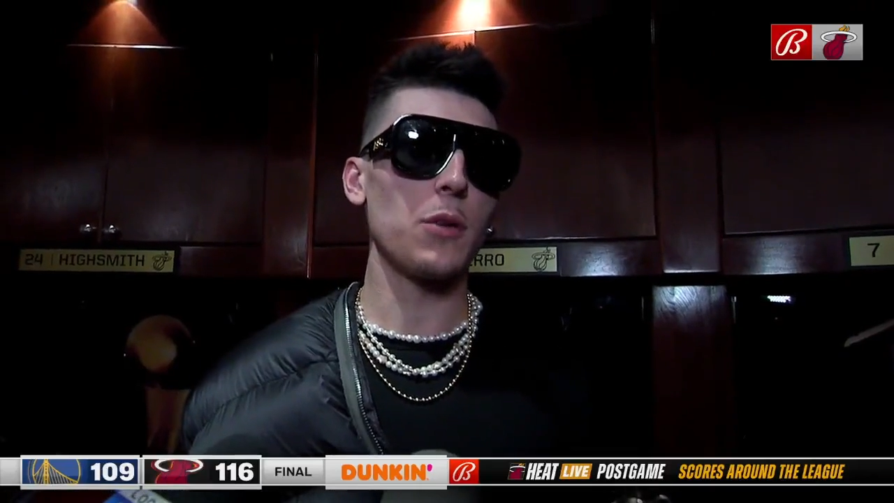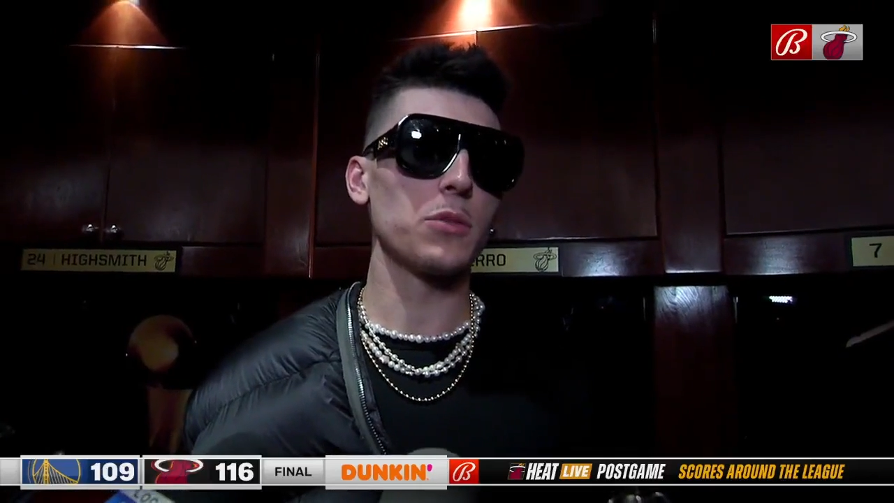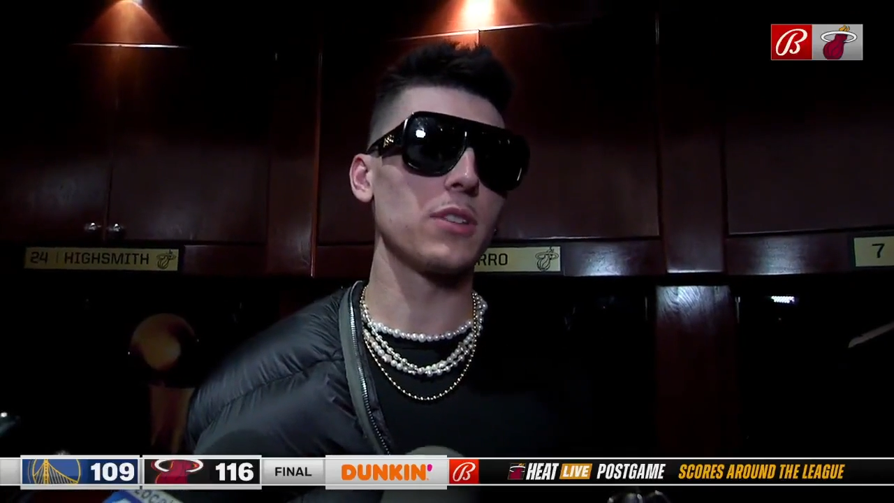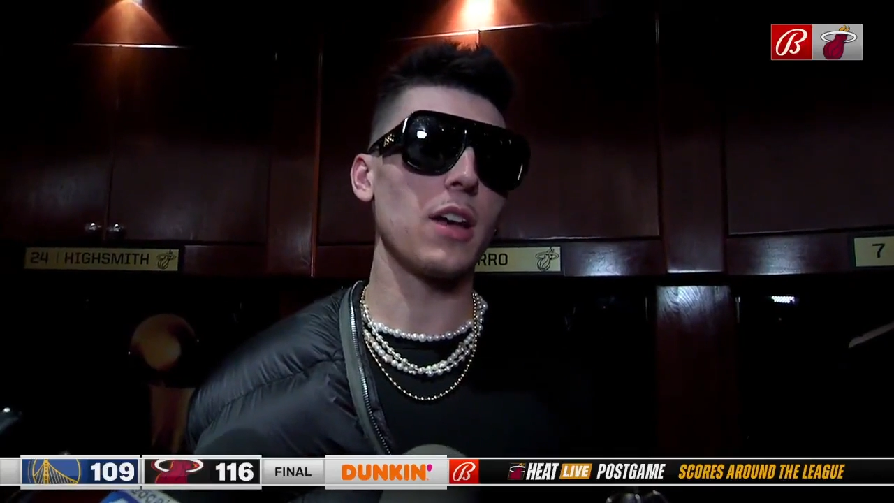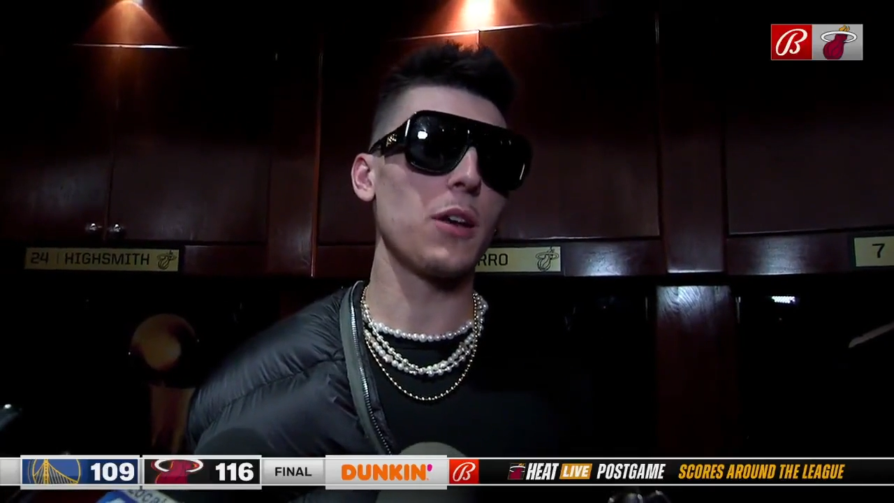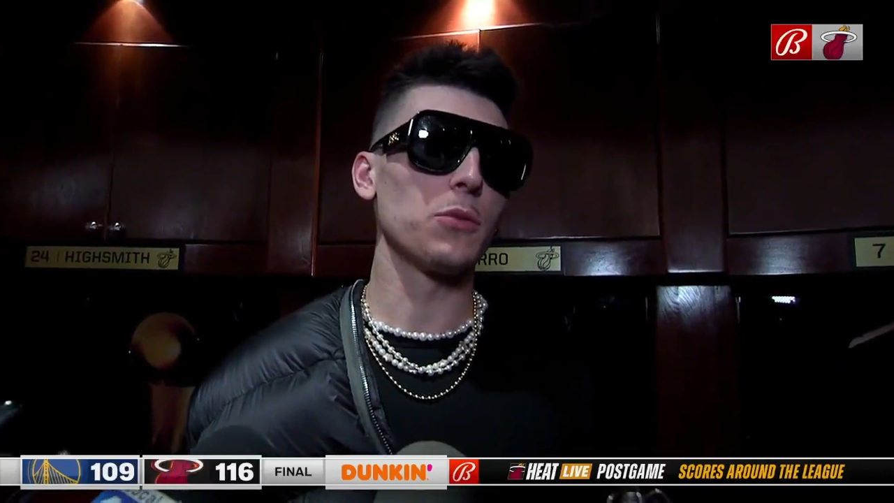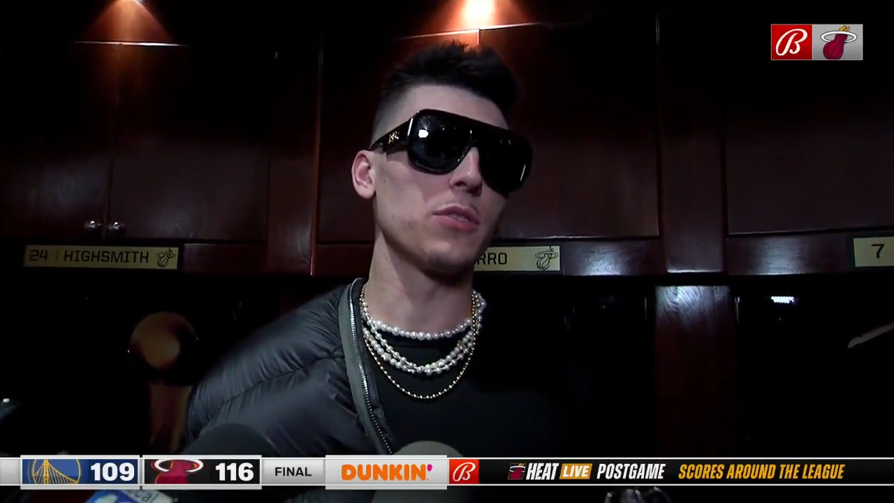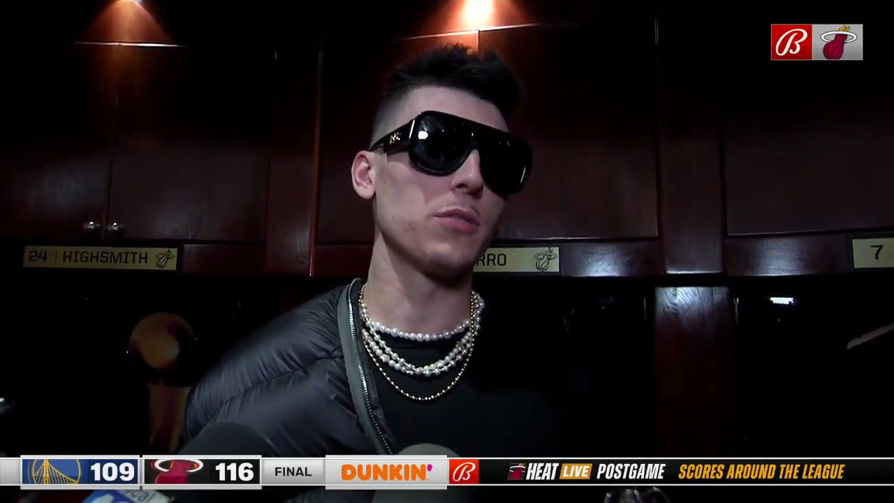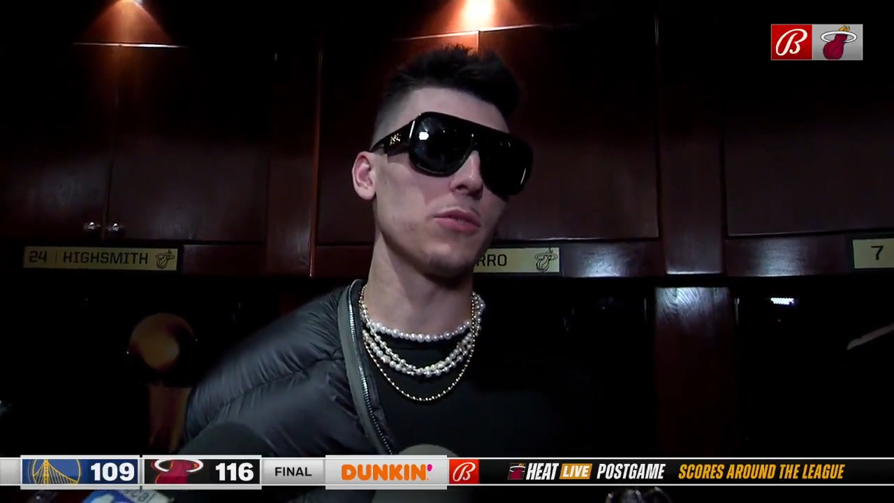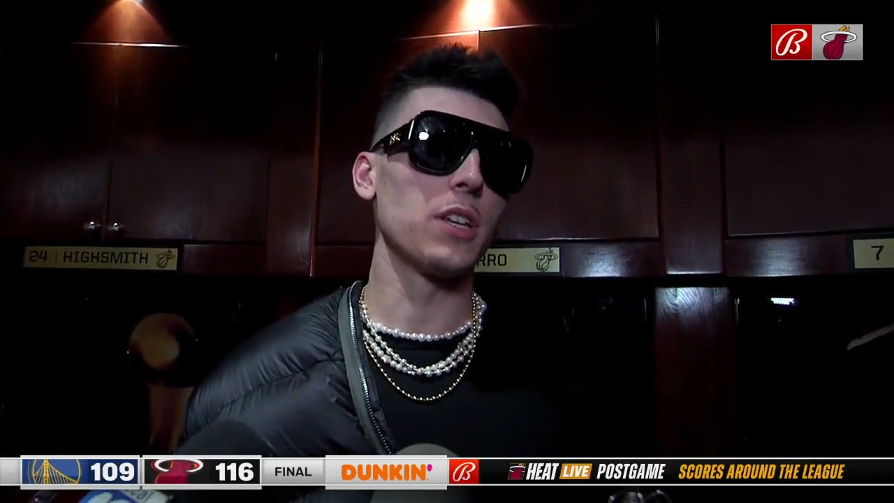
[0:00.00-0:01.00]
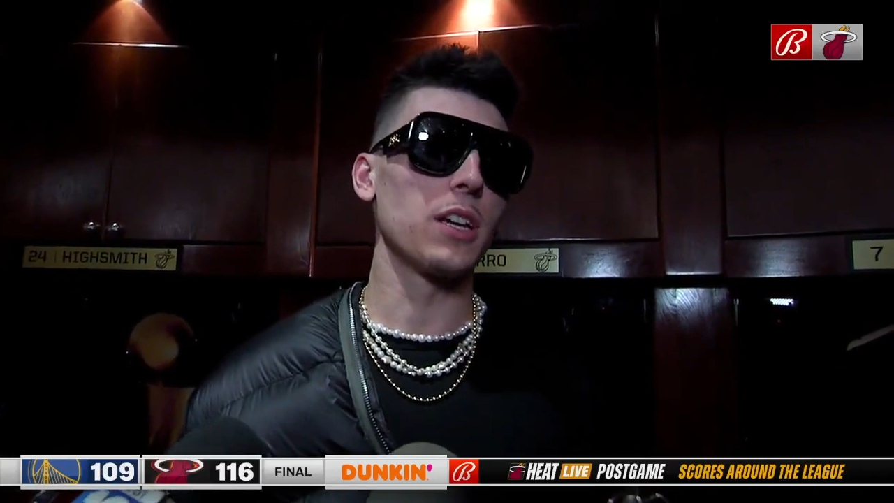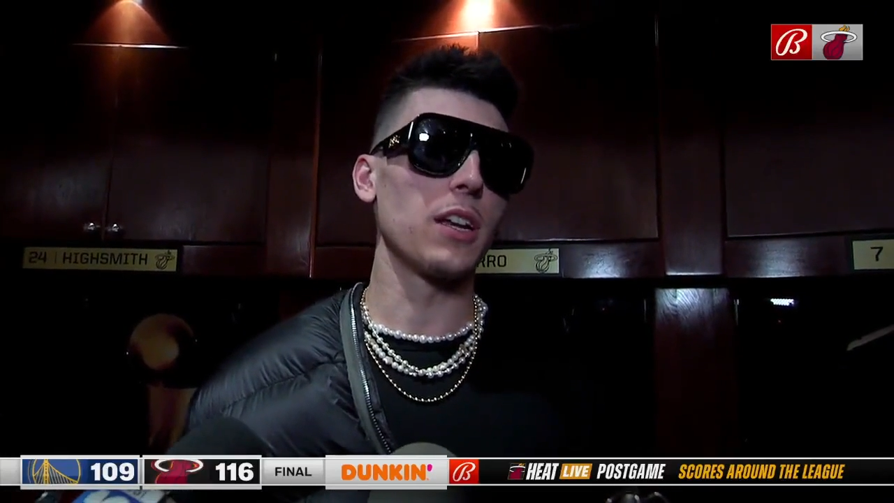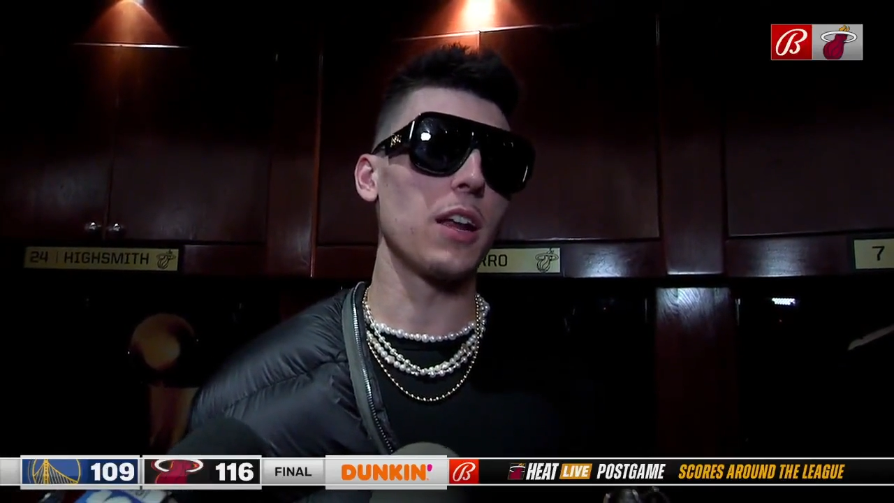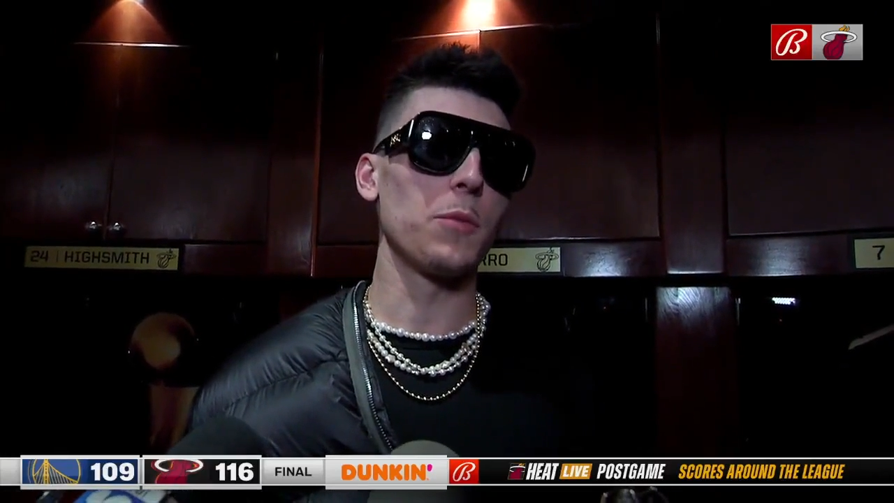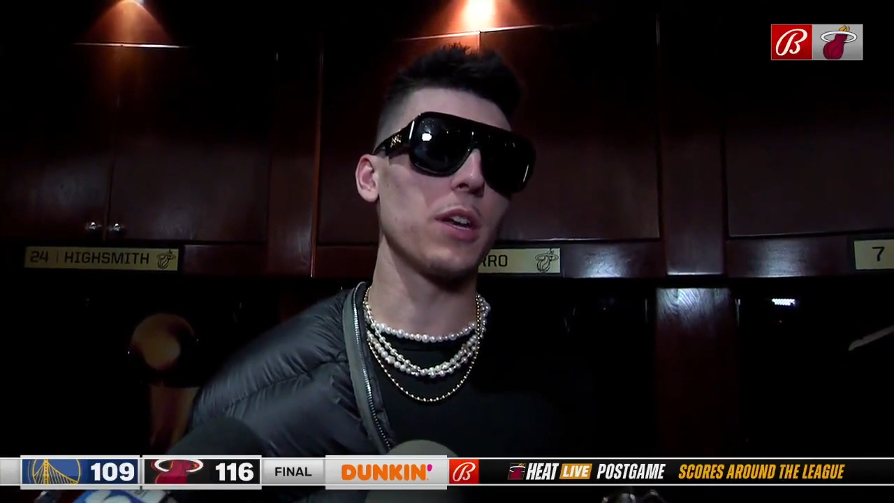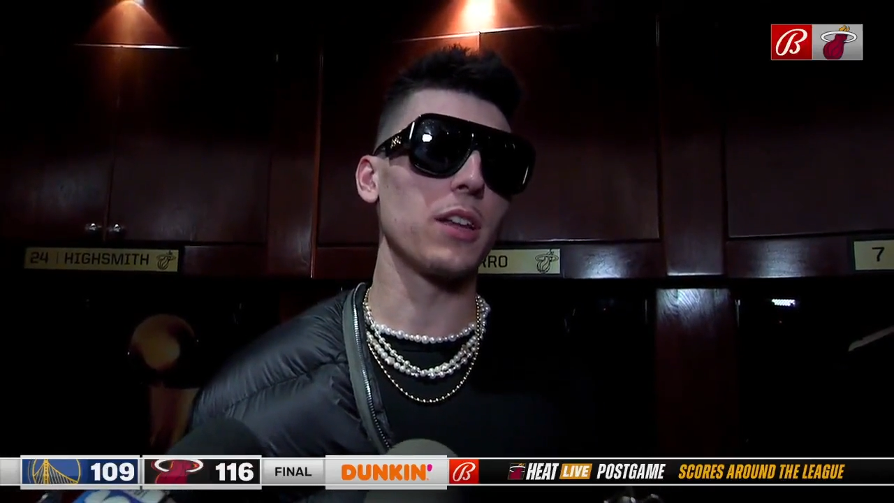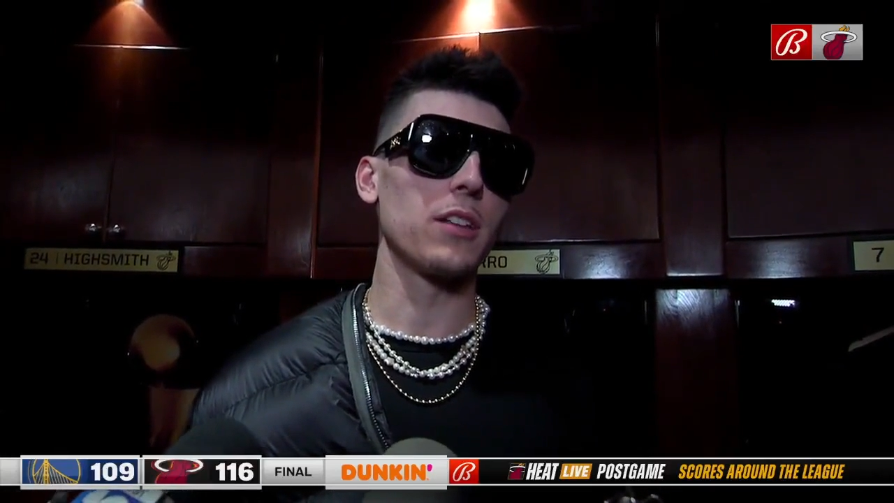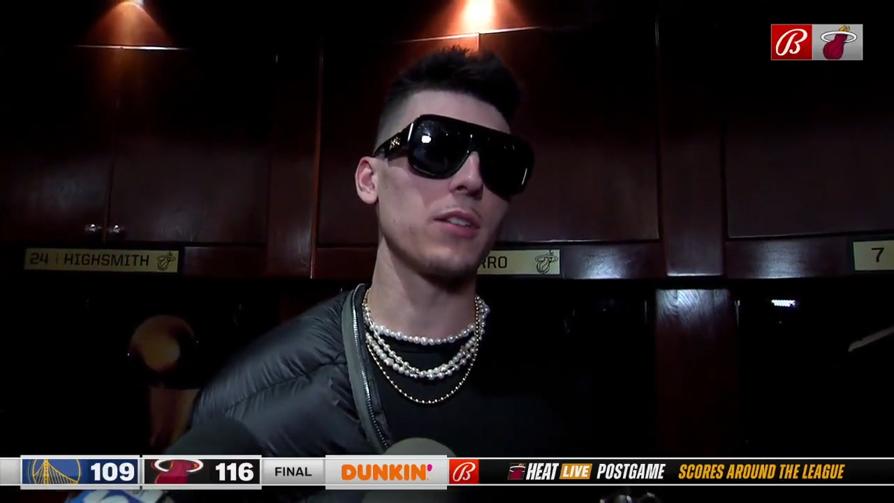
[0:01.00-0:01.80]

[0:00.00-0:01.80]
I was thinking that I'm like,